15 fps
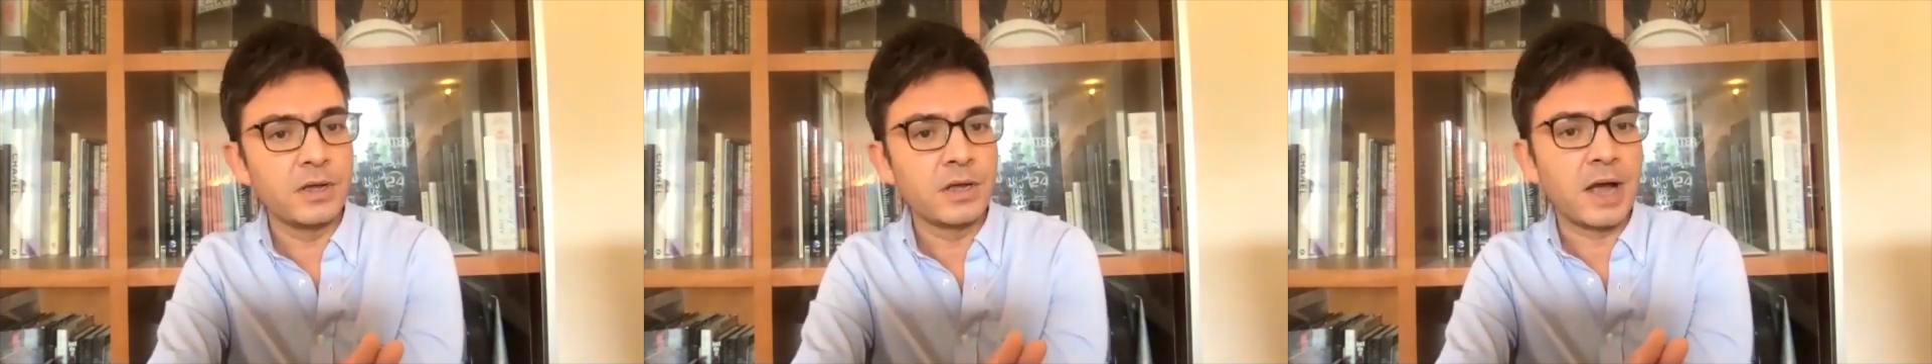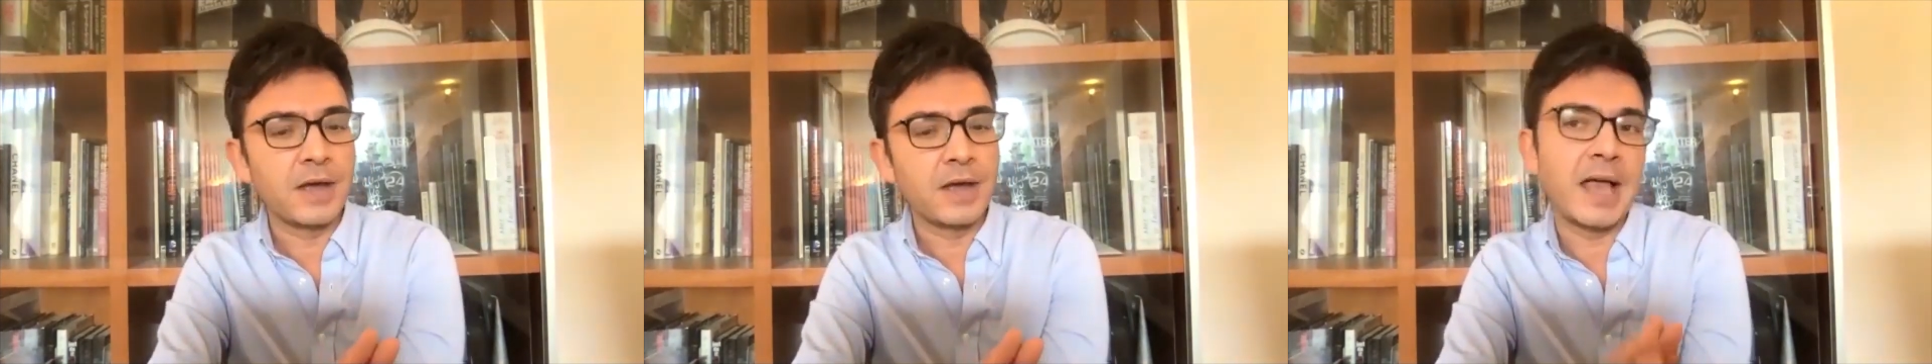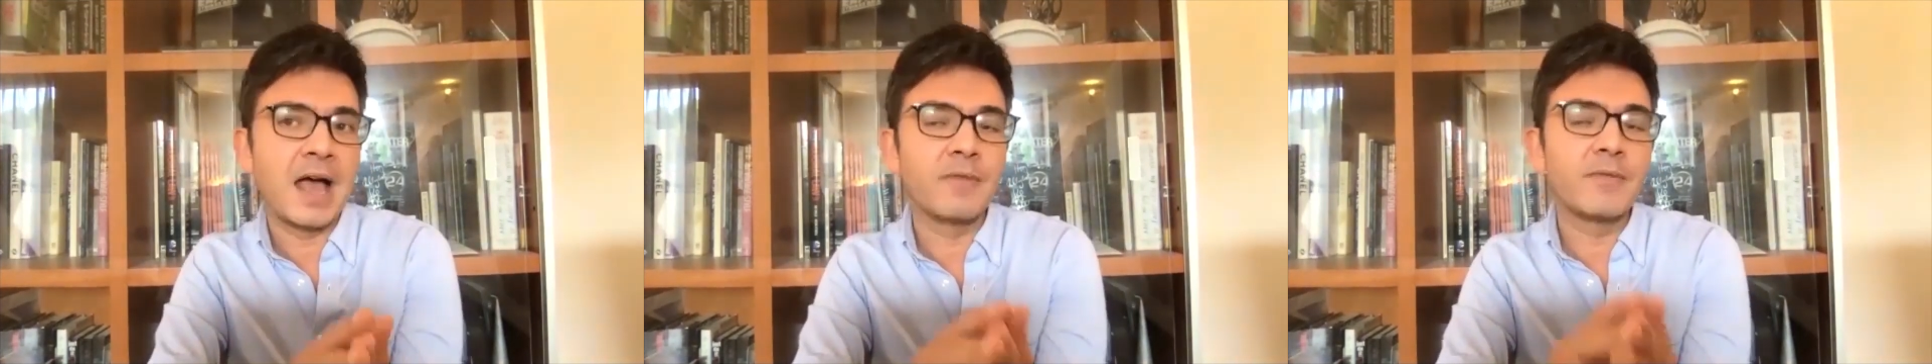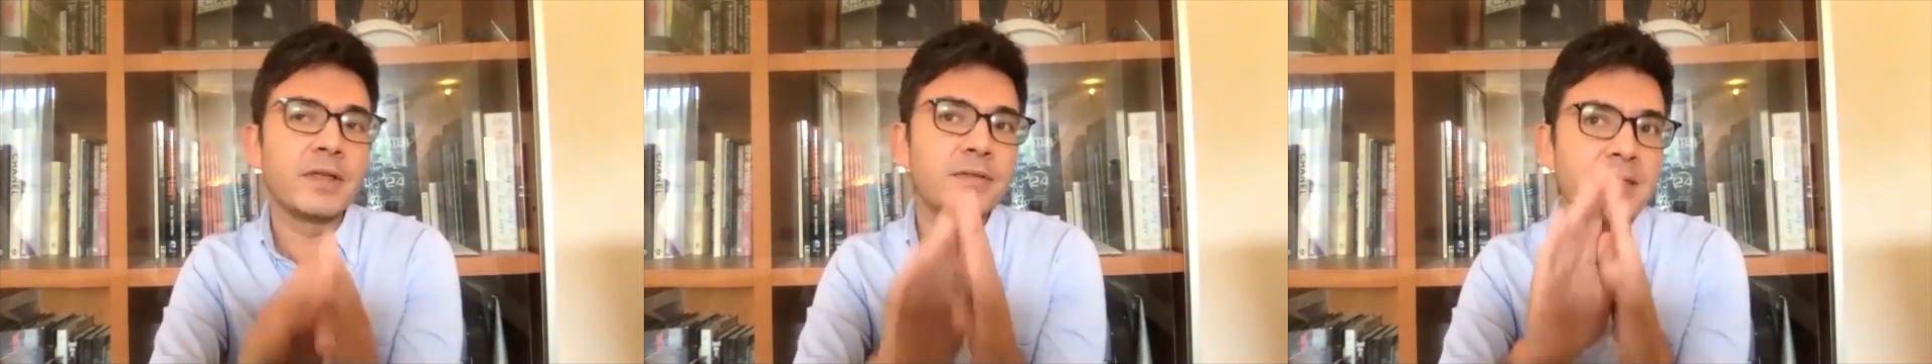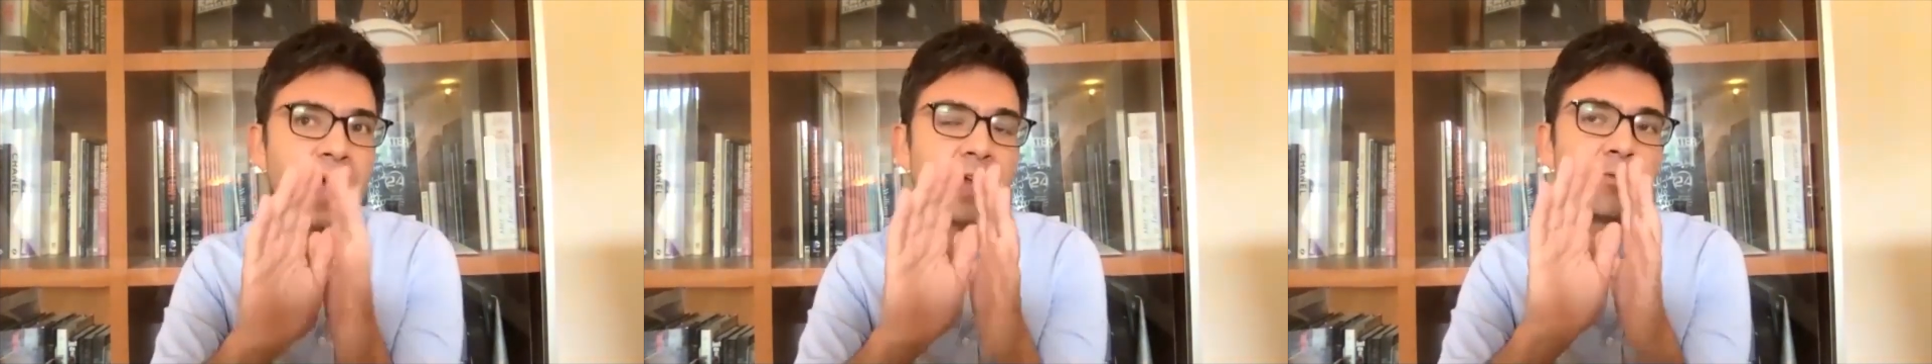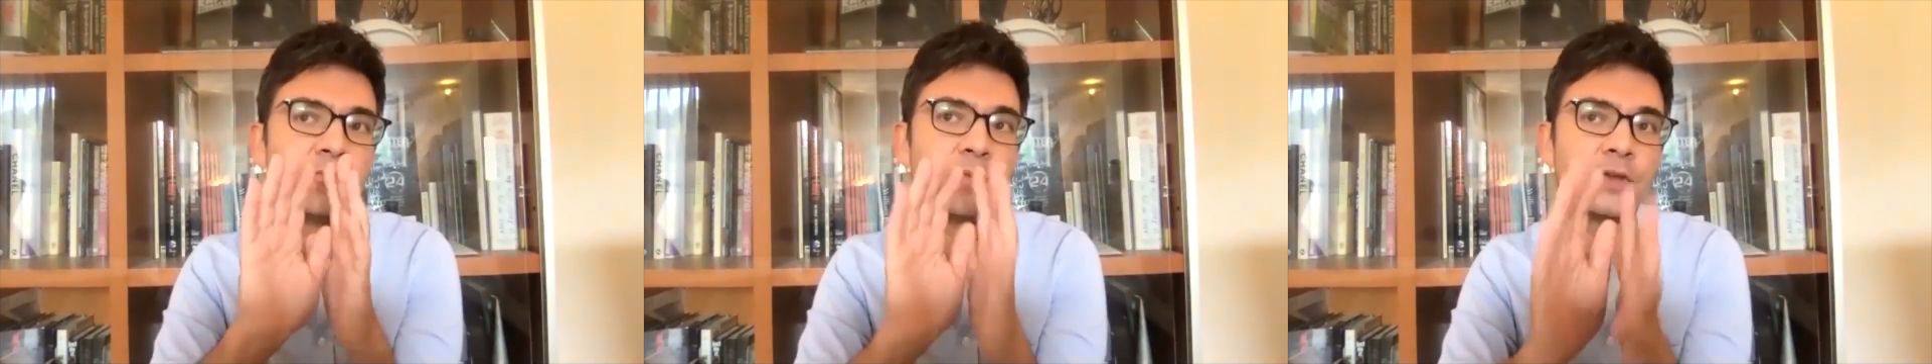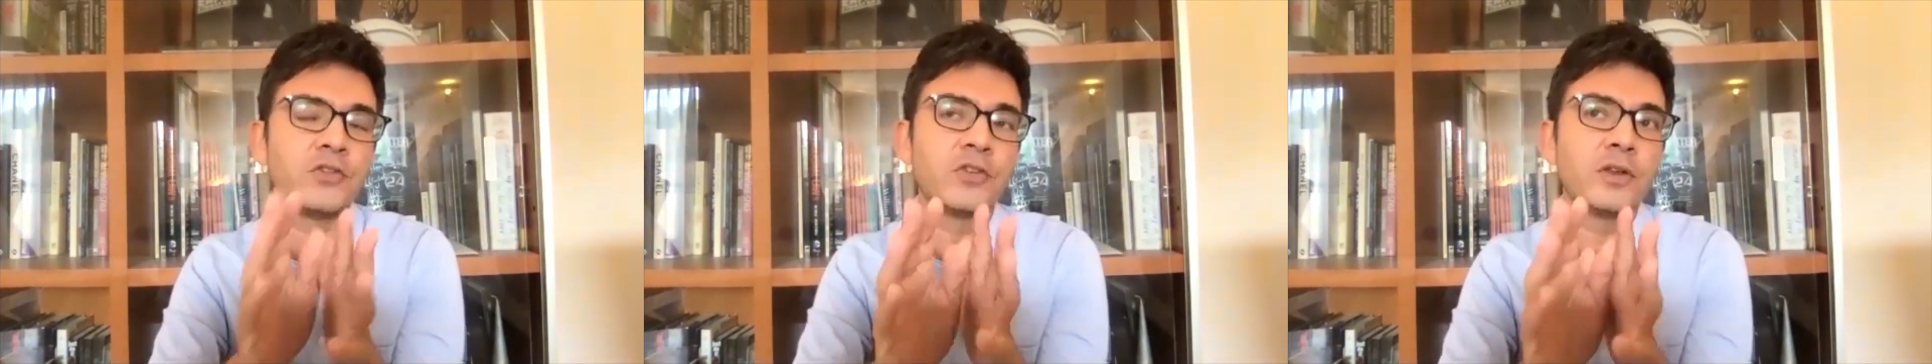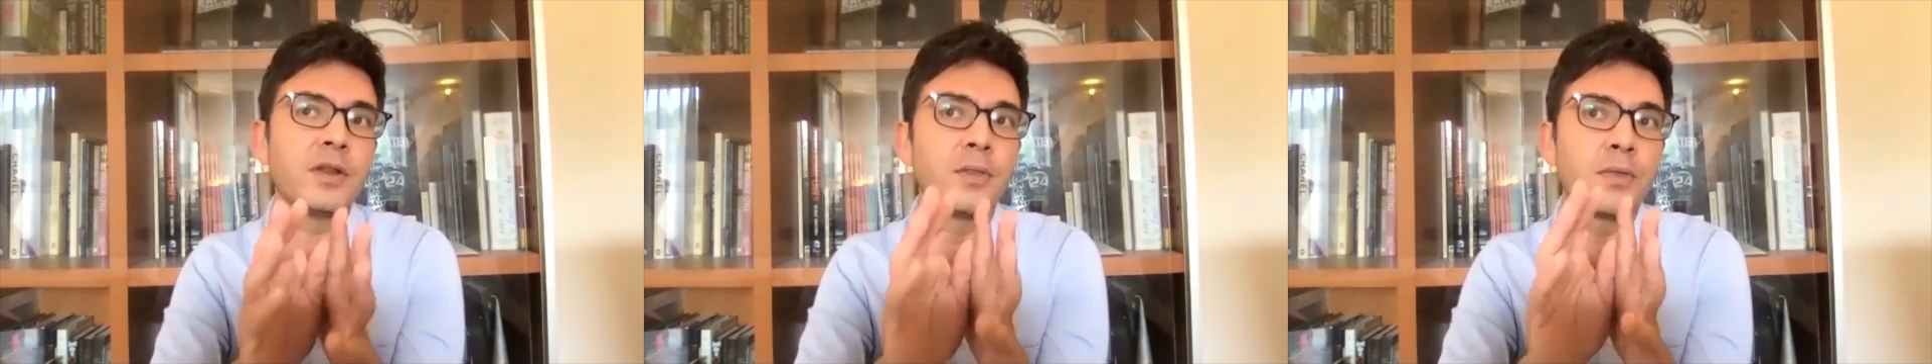I think having that
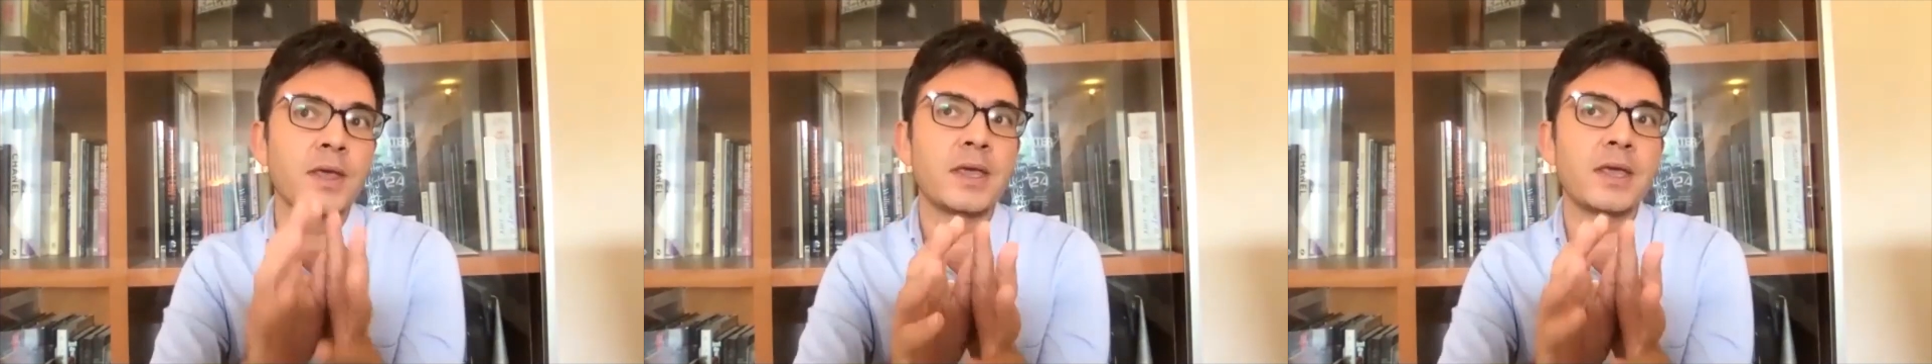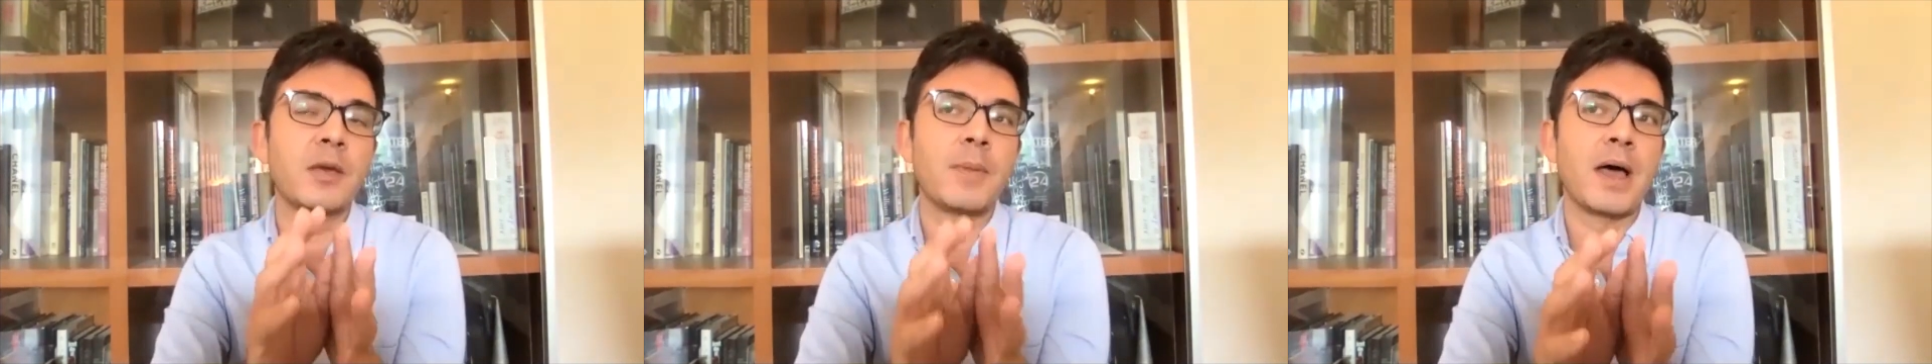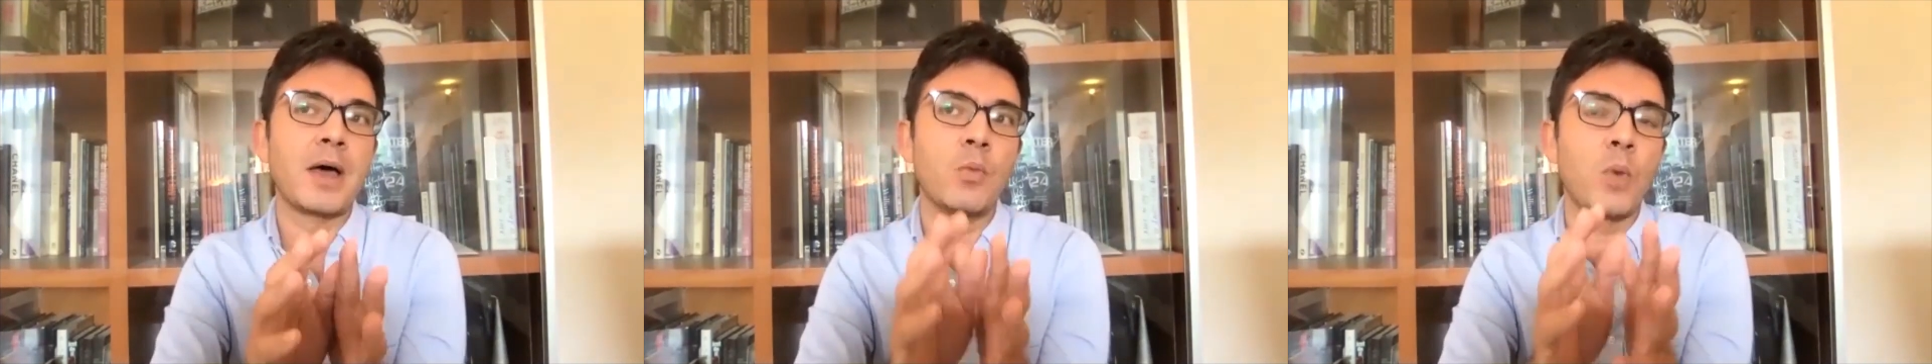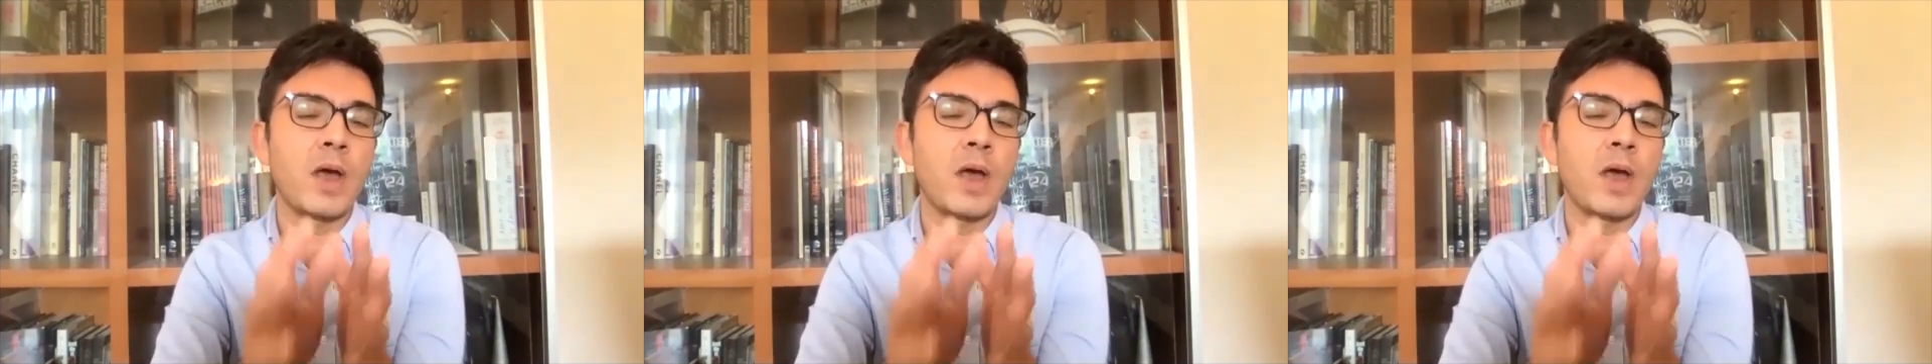vision and thinking about